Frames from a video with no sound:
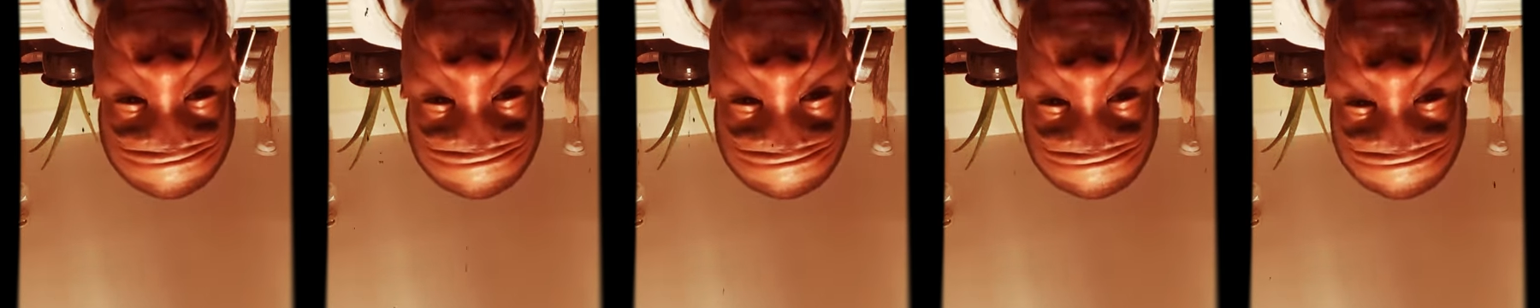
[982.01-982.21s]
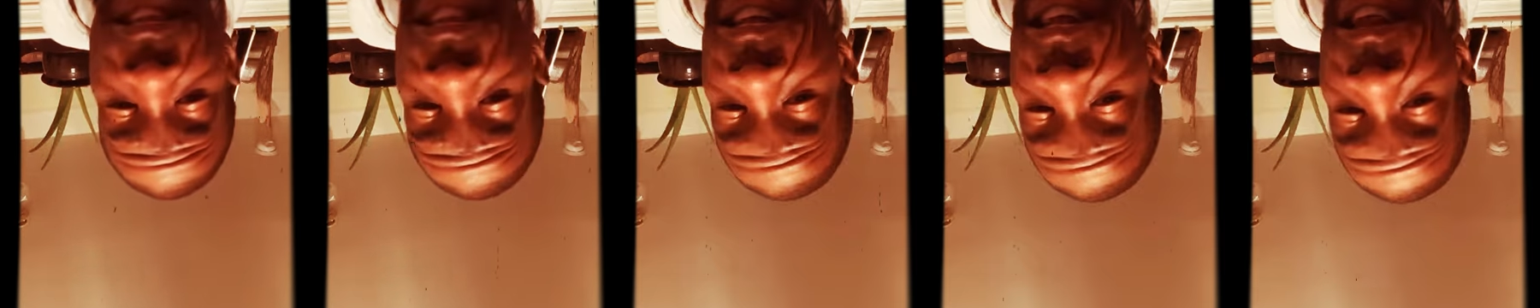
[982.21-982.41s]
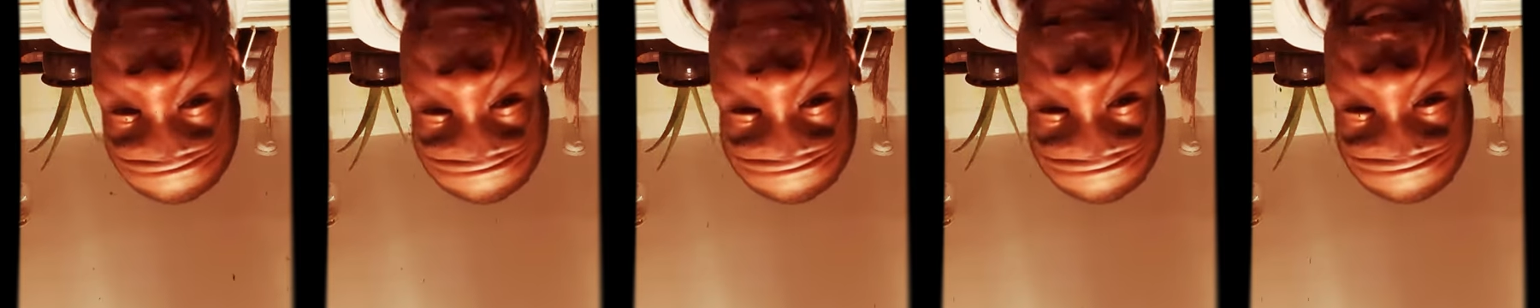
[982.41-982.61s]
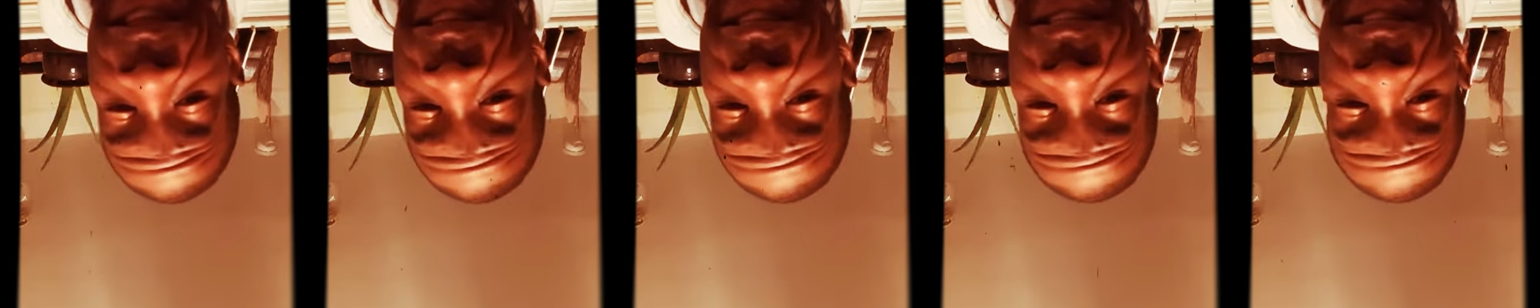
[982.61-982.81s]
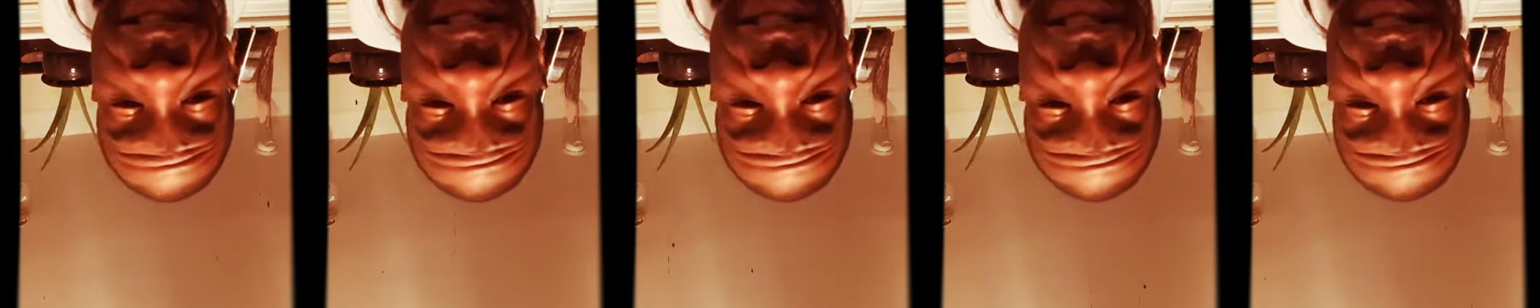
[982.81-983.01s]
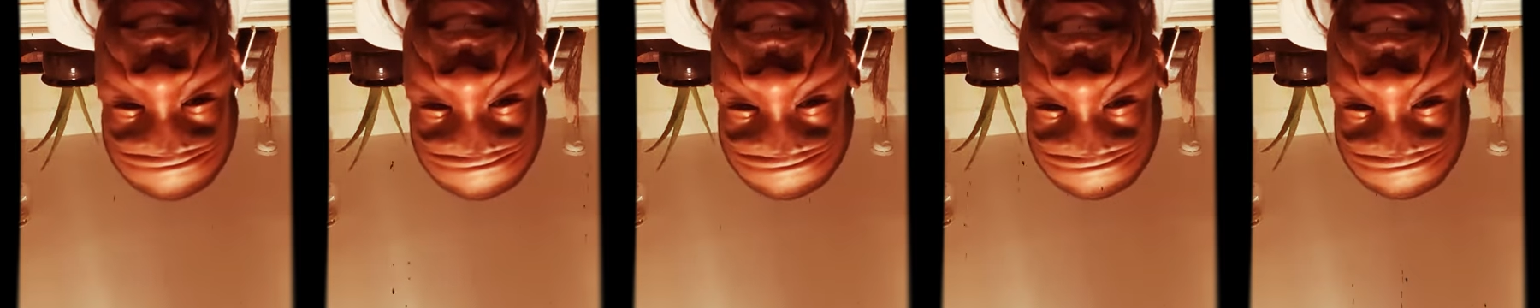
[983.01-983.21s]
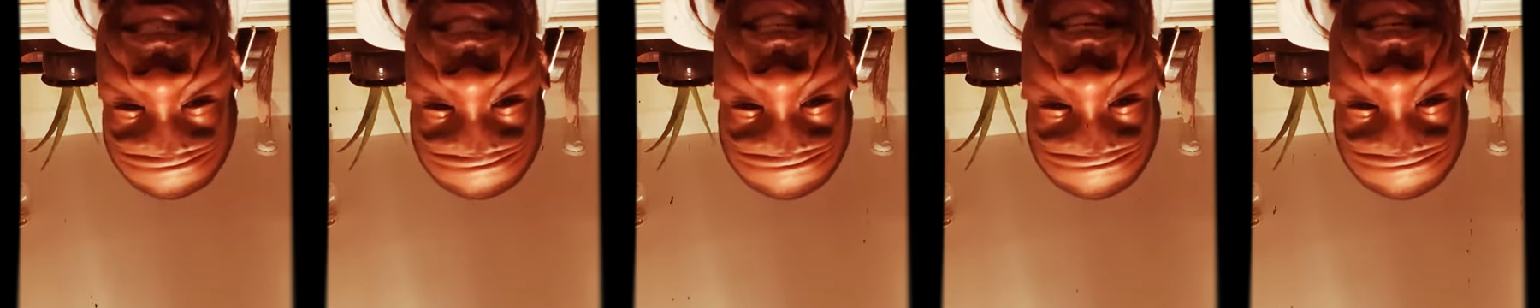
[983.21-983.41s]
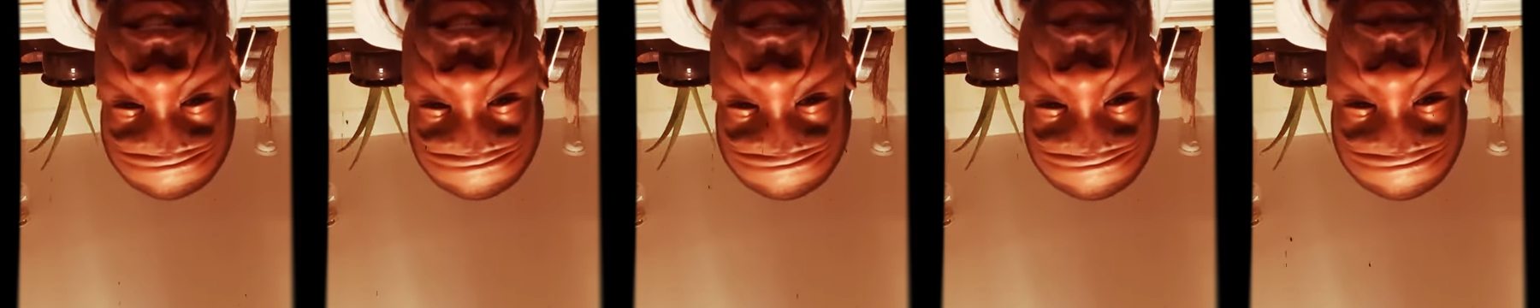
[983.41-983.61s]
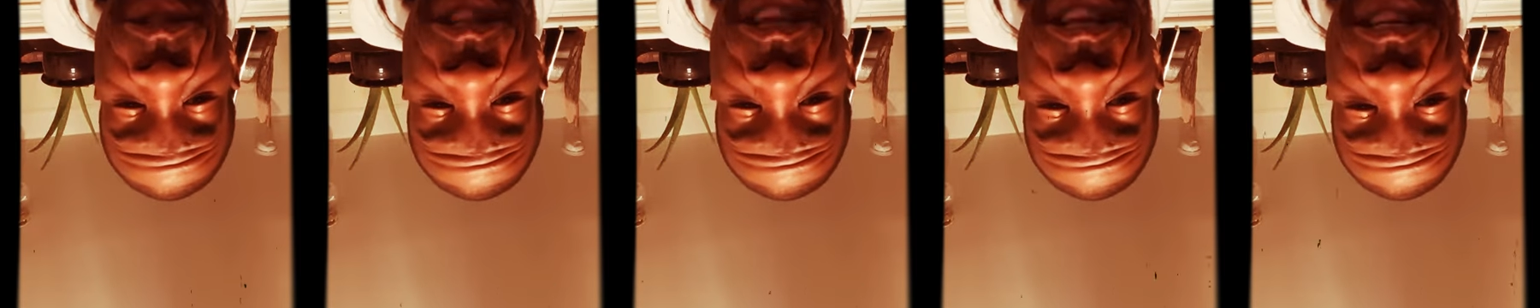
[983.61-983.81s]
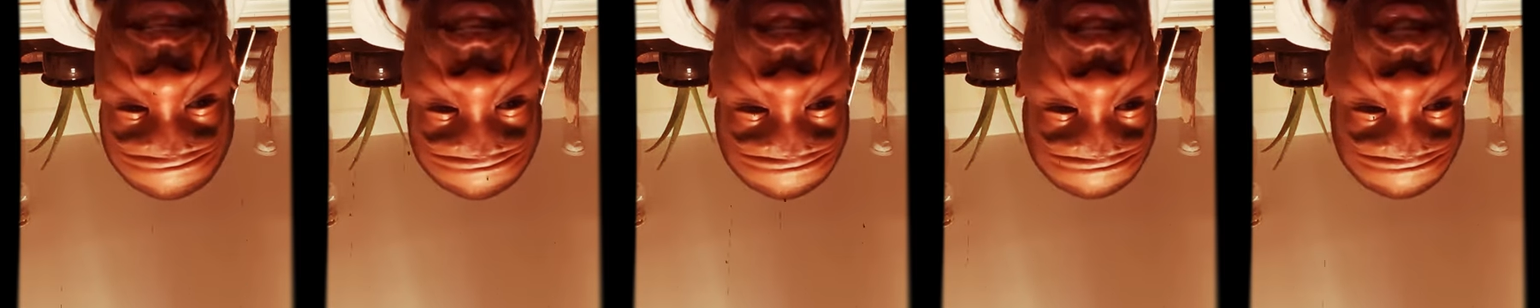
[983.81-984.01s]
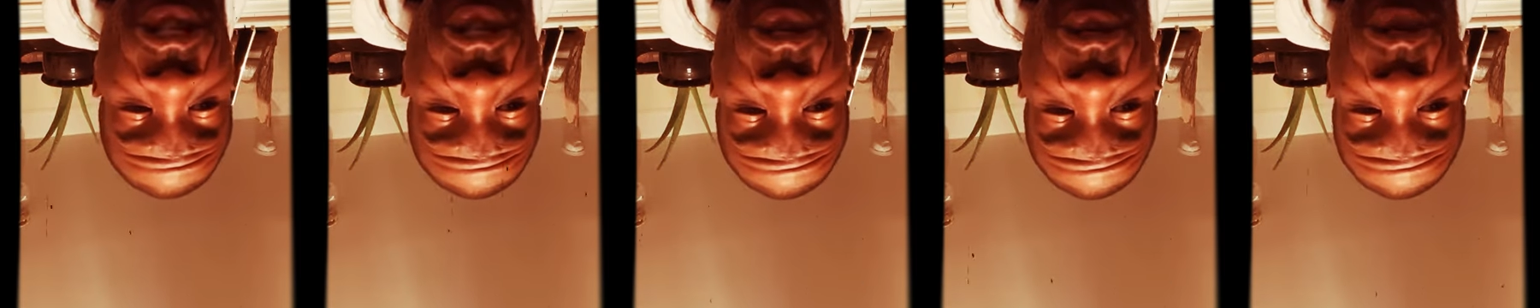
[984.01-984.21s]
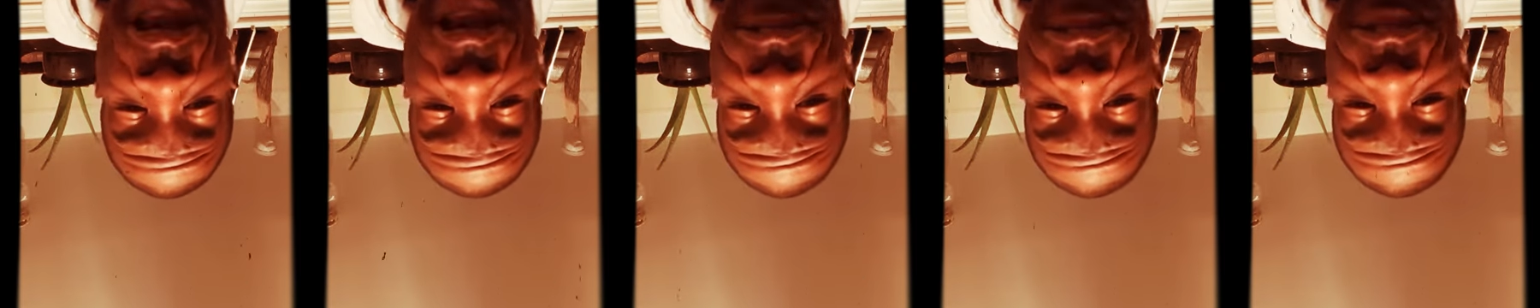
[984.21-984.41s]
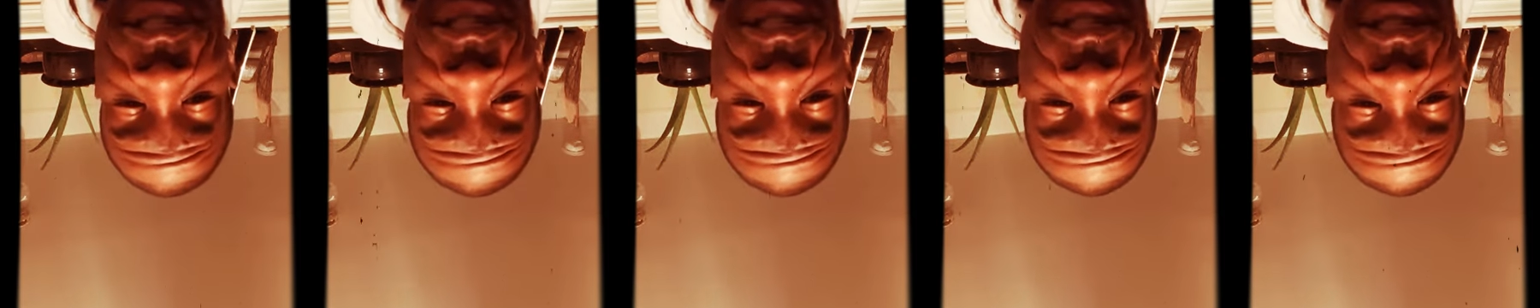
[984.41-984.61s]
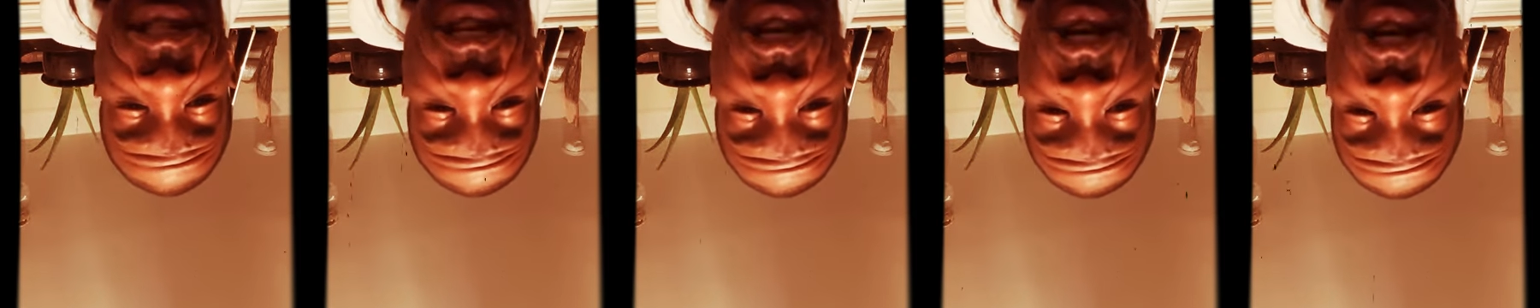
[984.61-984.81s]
And I'm not here telling you that you have to